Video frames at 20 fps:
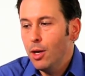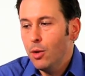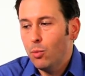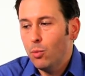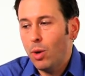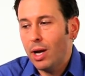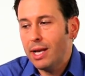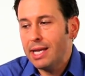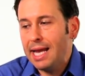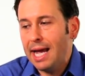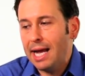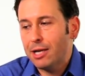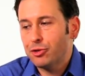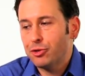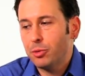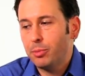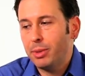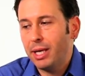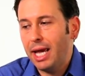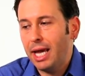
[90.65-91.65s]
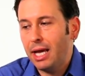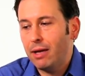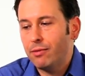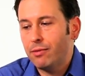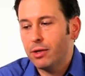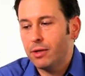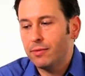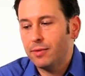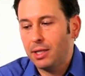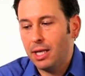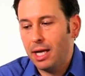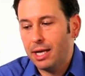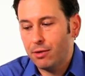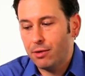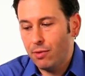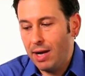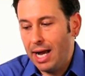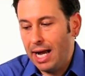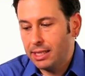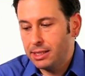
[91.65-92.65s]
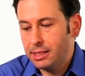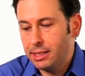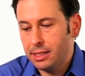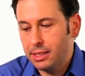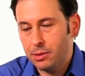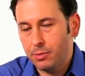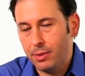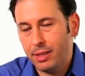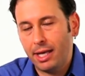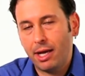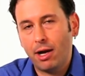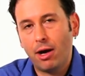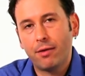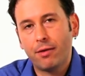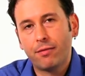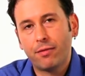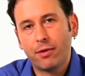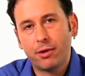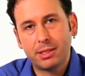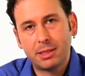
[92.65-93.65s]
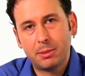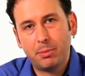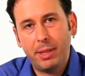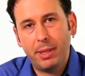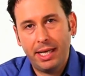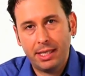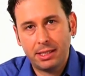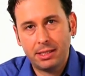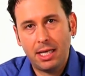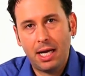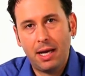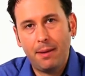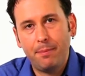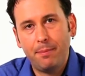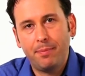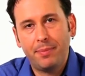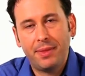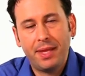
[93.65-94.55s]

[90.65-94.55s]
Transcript: One natural behavior of a lot of rats is when they are first picked up,